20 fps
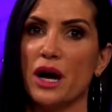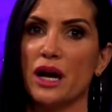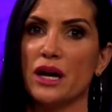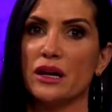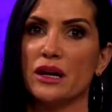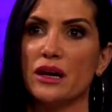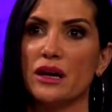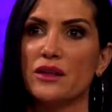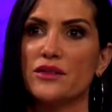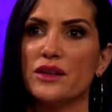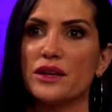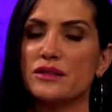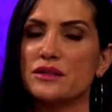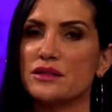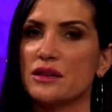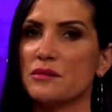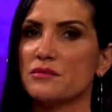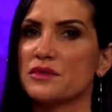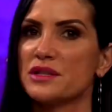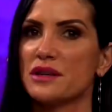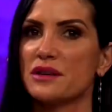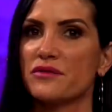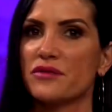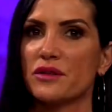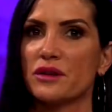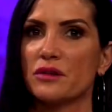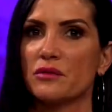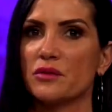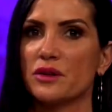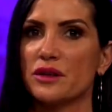but there's something
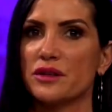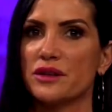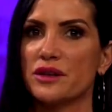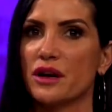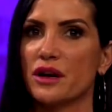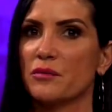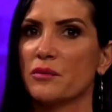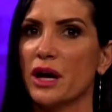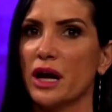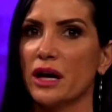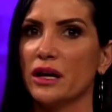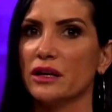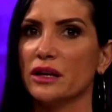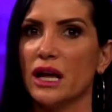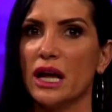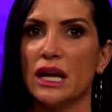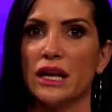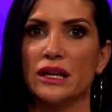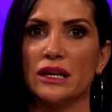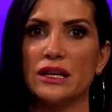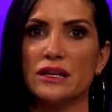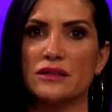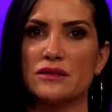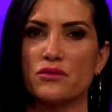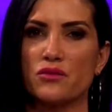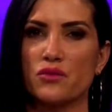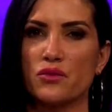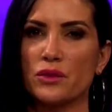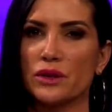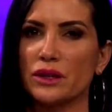different with young men, and it's
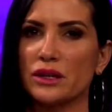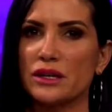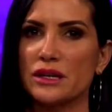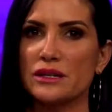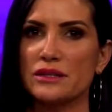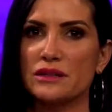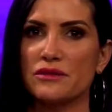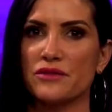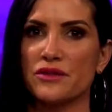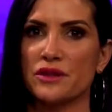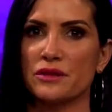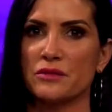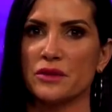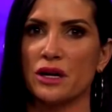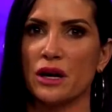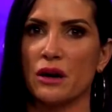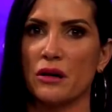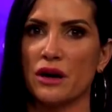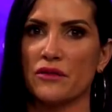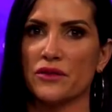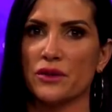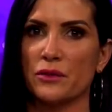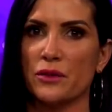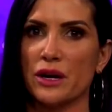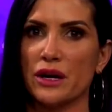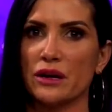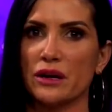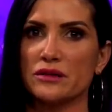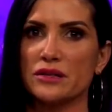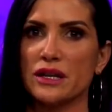really easy for them to go off the
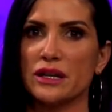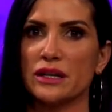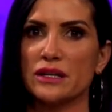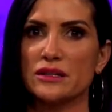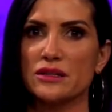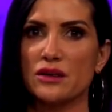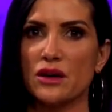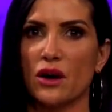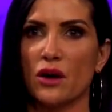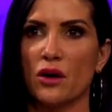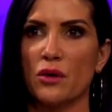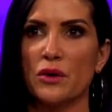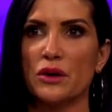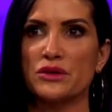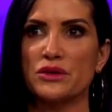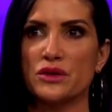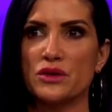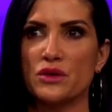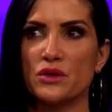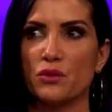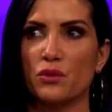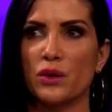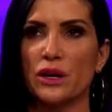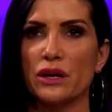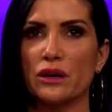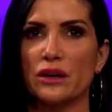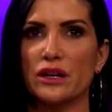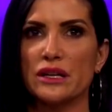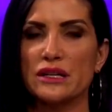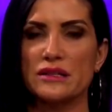rails. And it's almost,
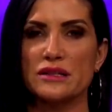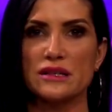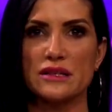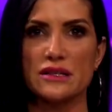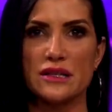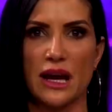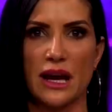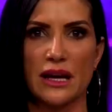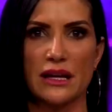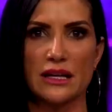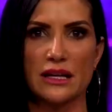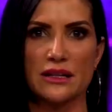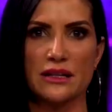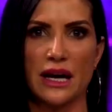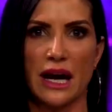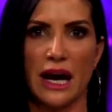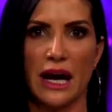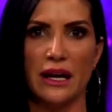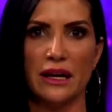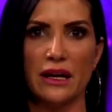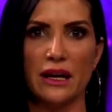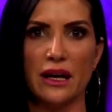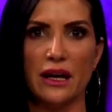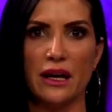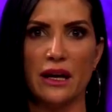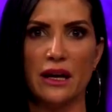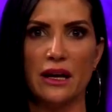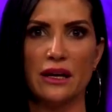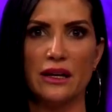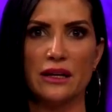we're in a society that
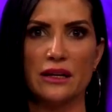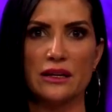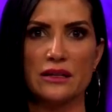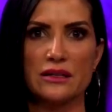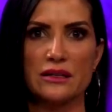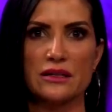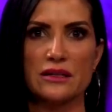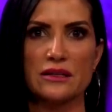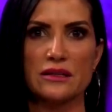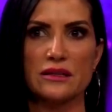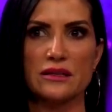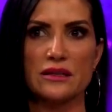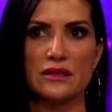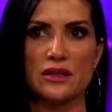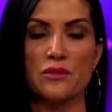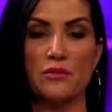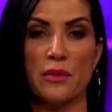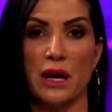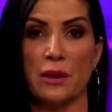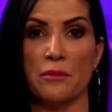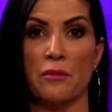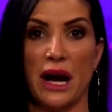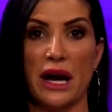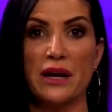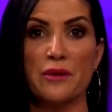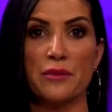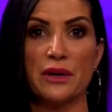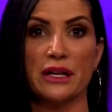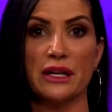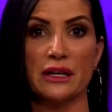is, in my
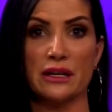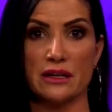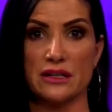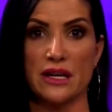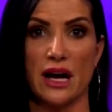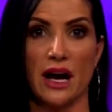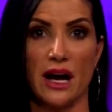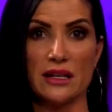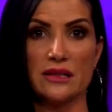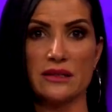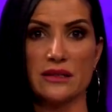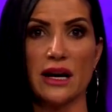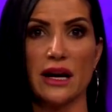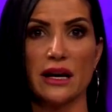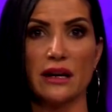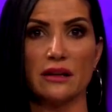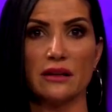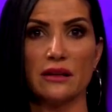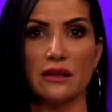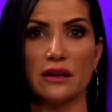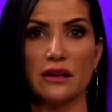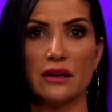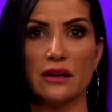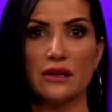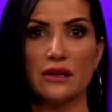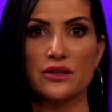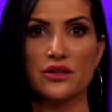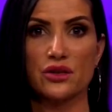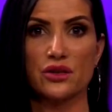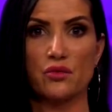opinion, is hostile
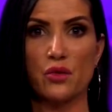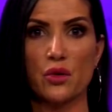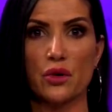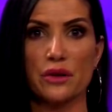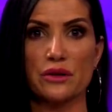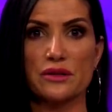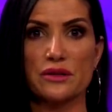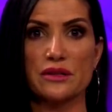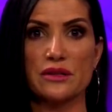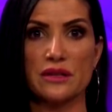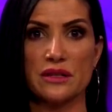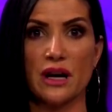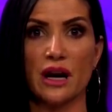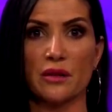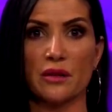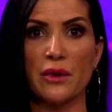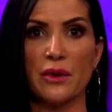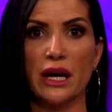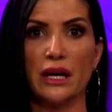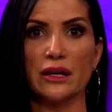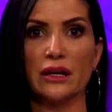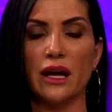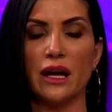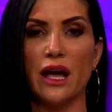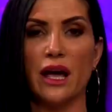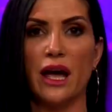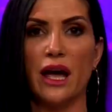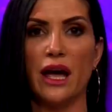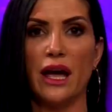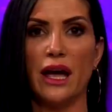towards young men
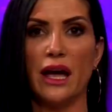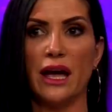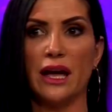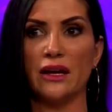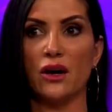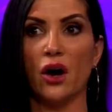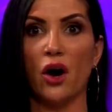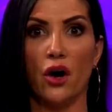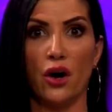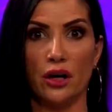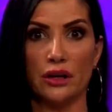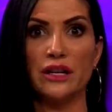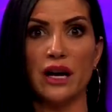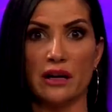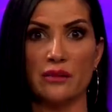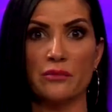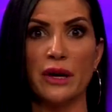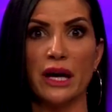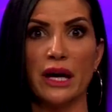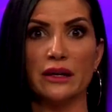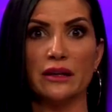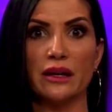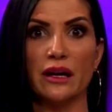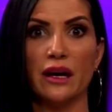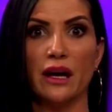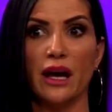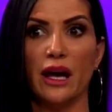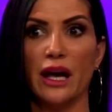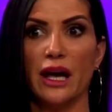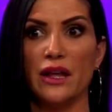and all young men.
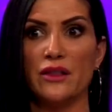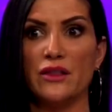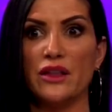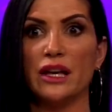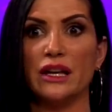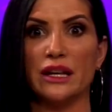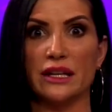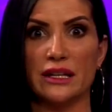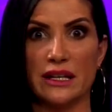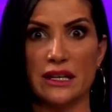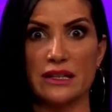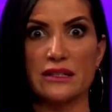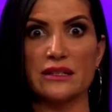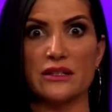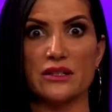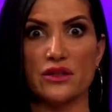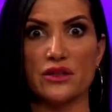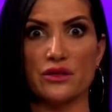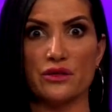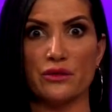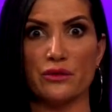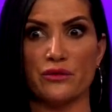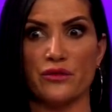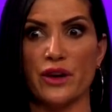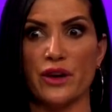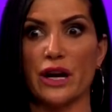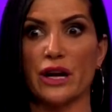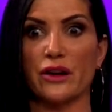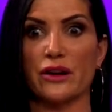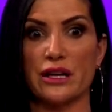And then it gets into
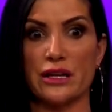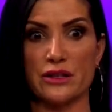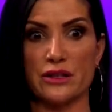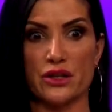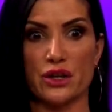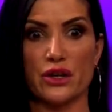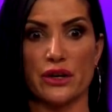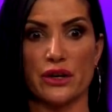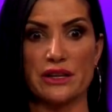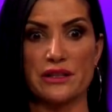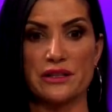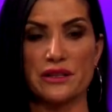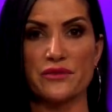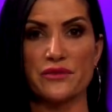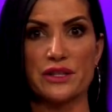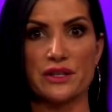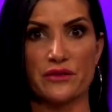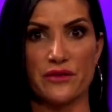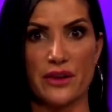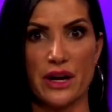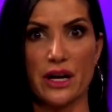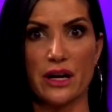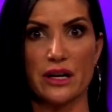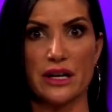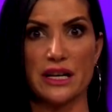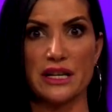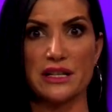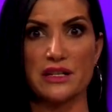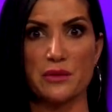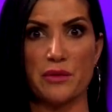varying degrees of
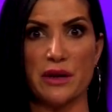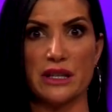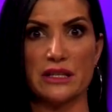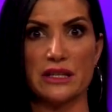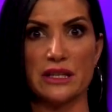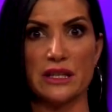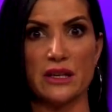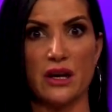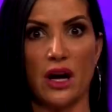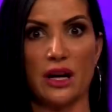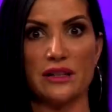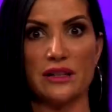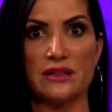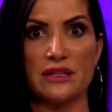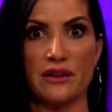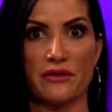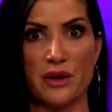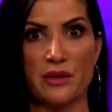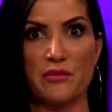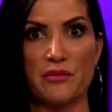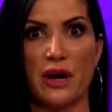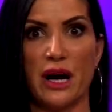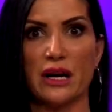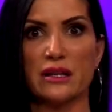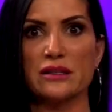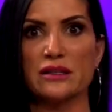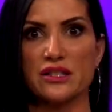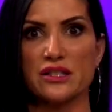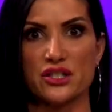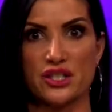severity depending on different
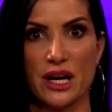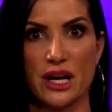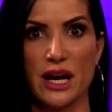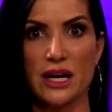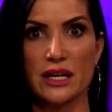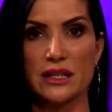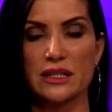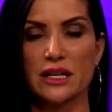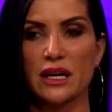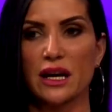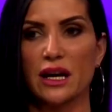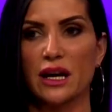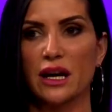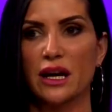boxes checked.